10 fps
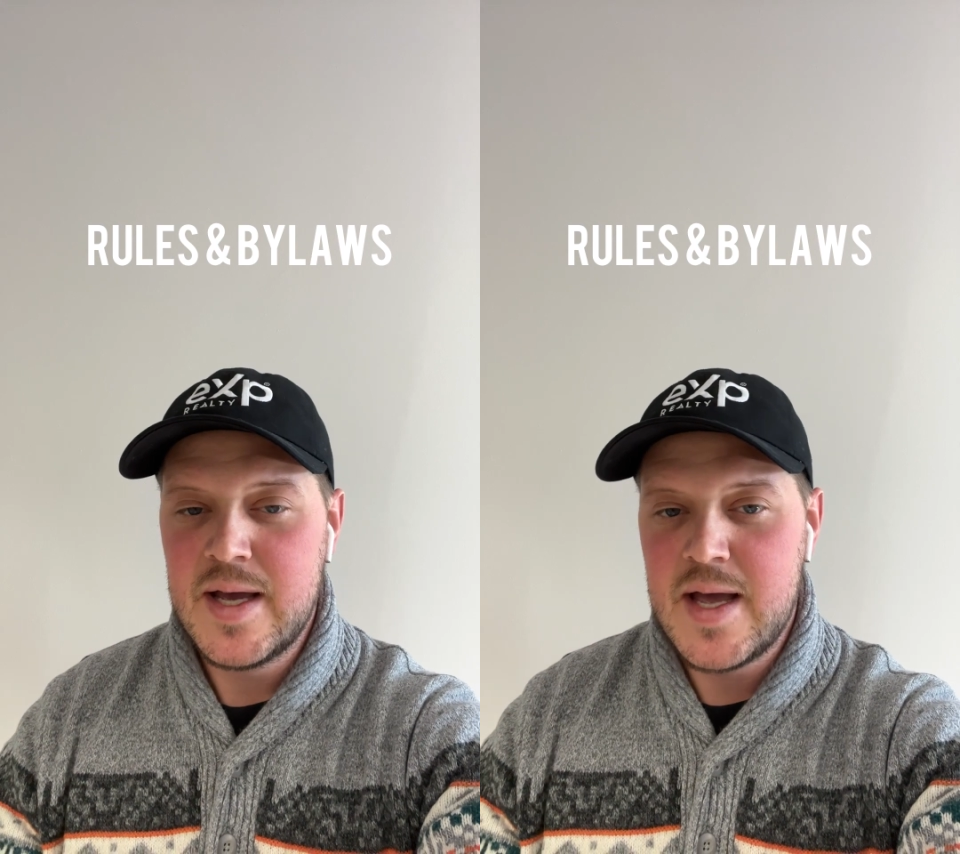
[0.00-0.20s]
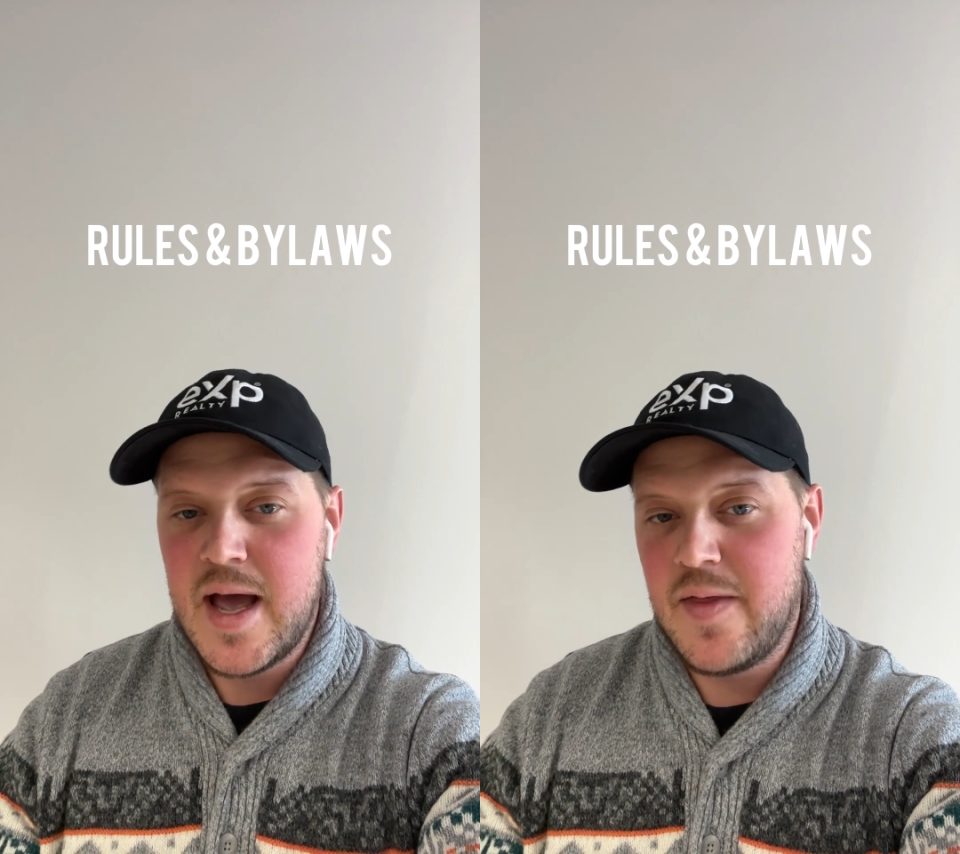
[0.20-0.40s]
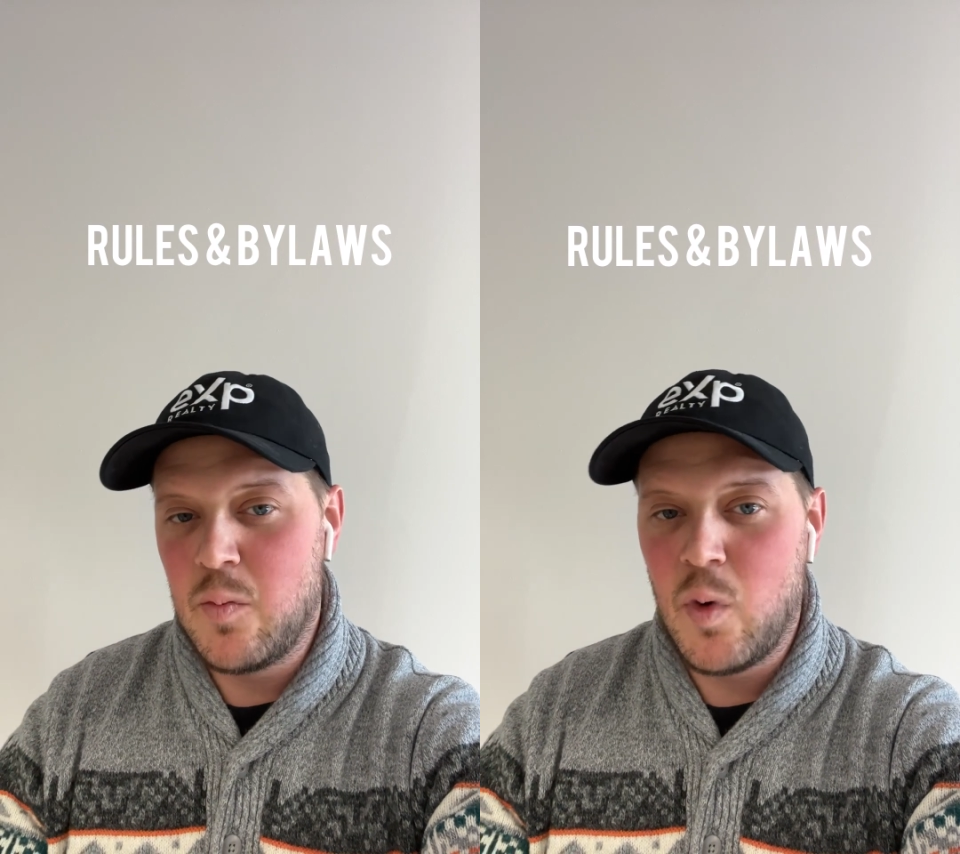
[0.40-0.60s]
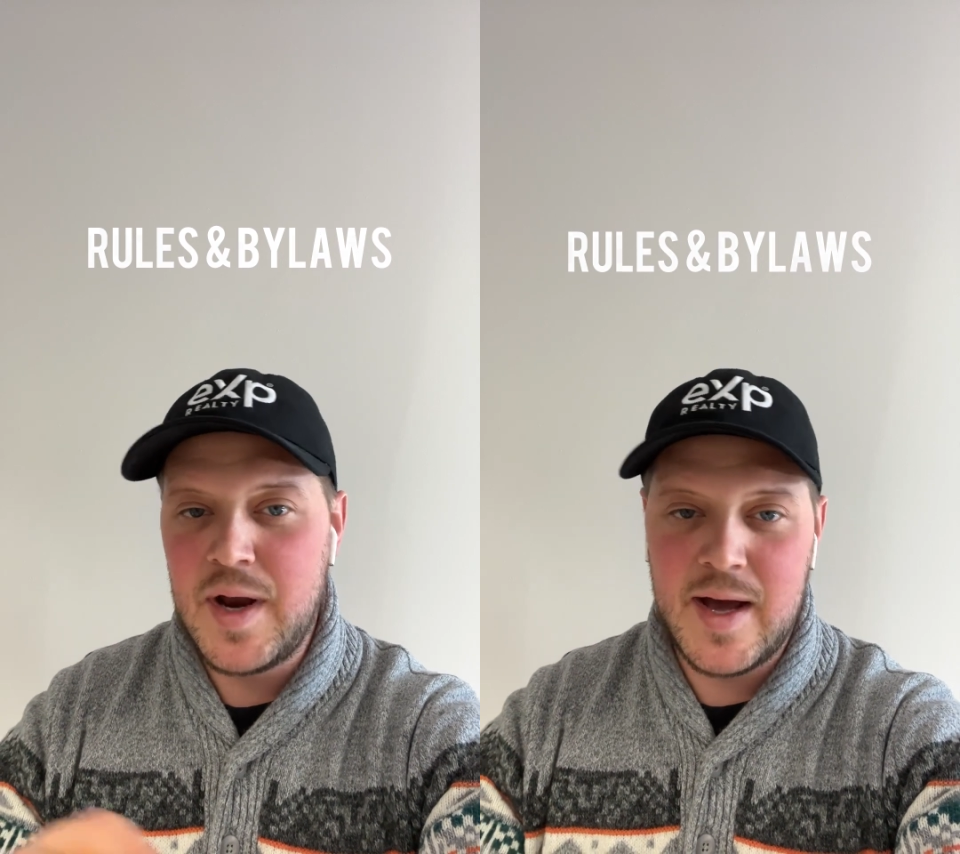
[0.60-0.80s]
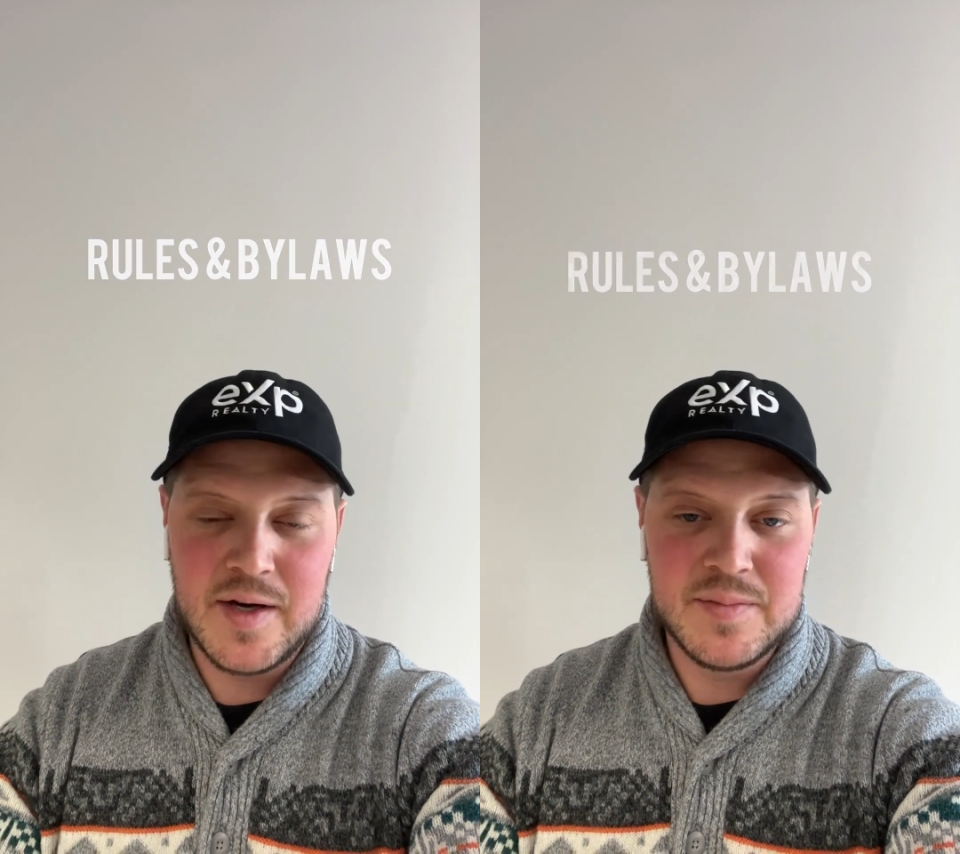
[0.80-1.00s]
and then
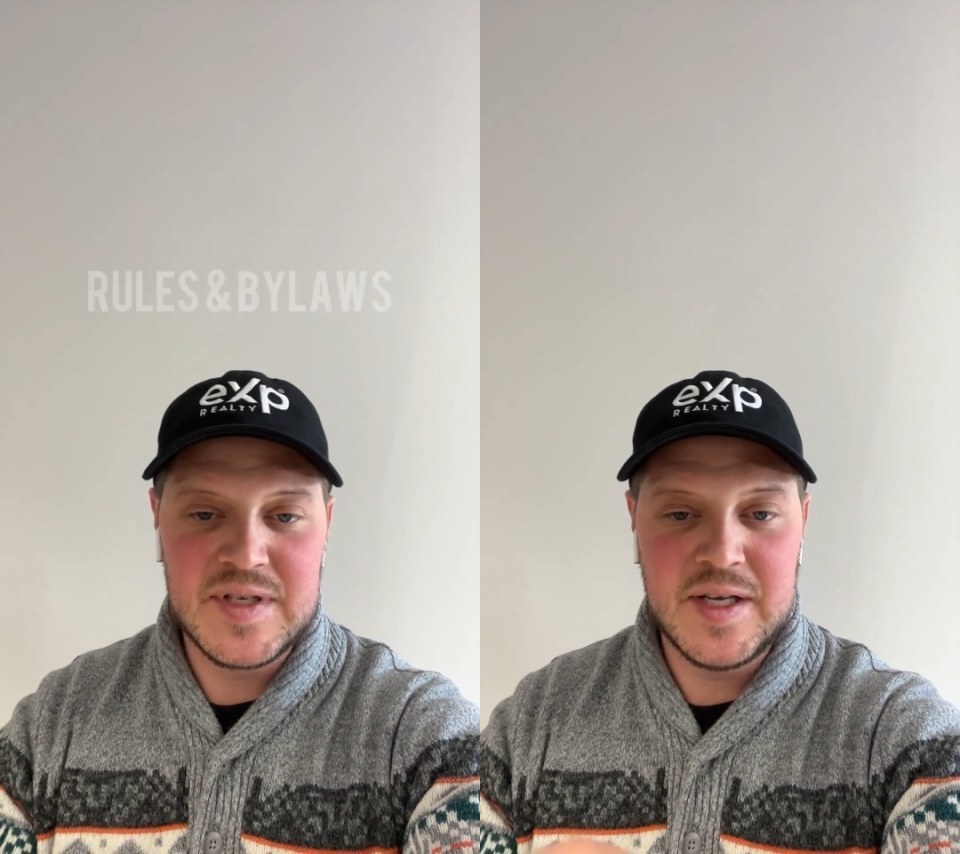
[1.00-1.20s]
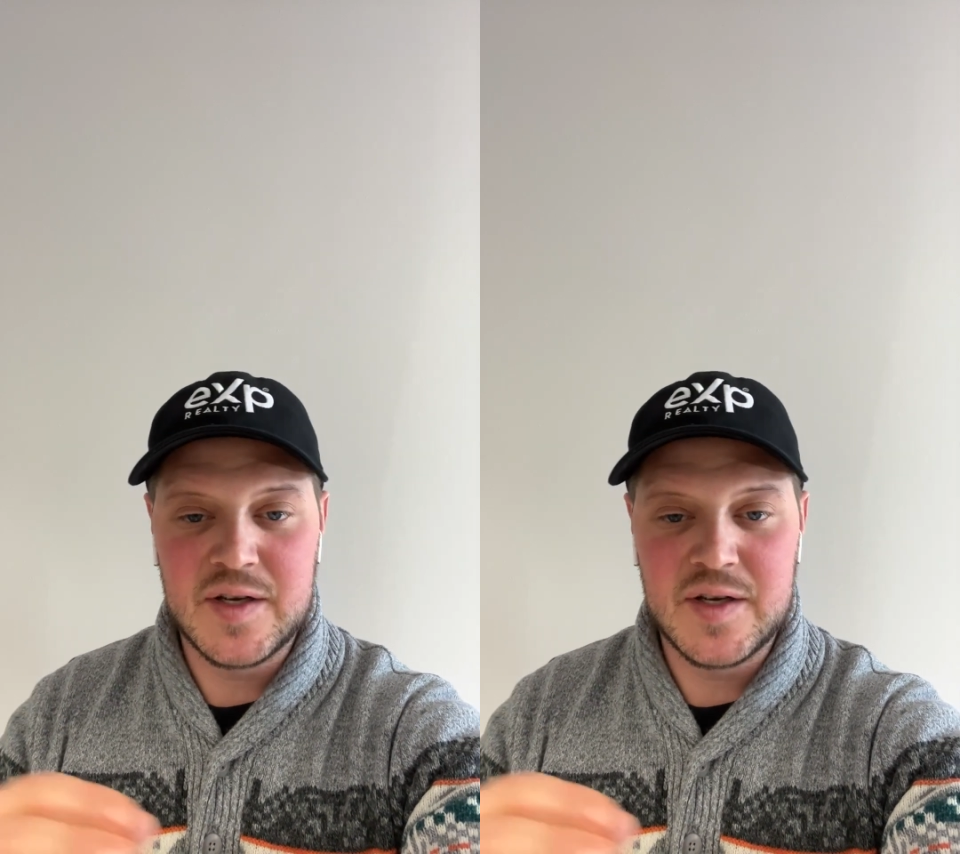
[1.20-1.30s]
what items need